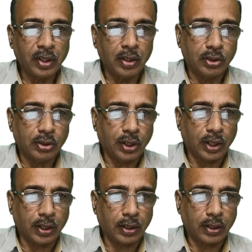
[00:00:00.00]
So
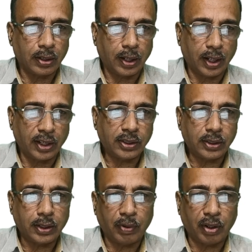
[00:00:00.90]
class
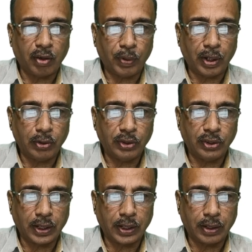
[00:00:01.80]
number of mangoes are
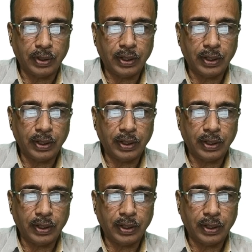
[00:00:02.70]
given.